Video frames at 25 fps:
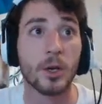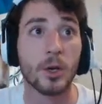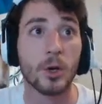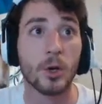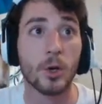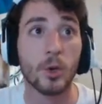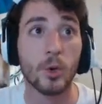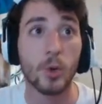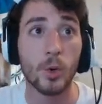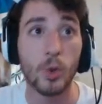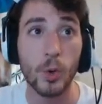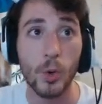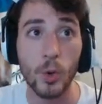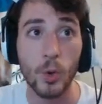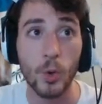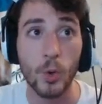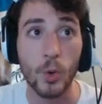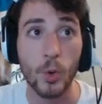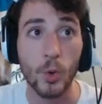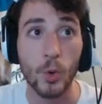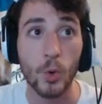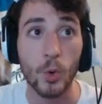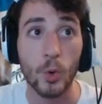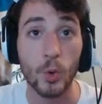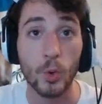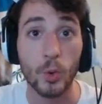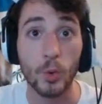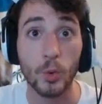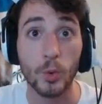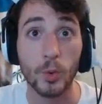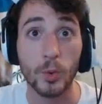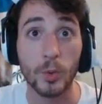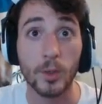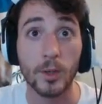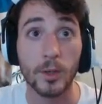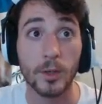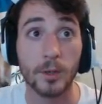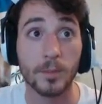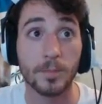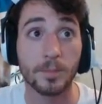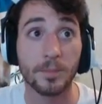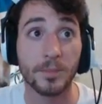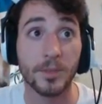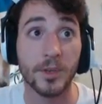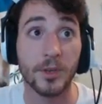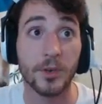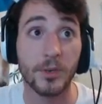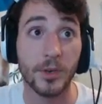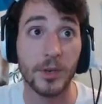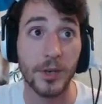Whew.
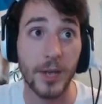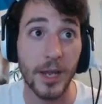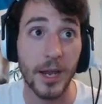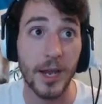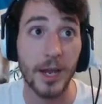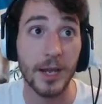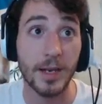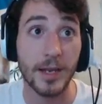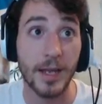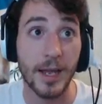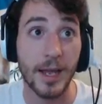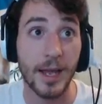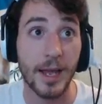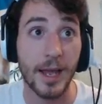Grenade...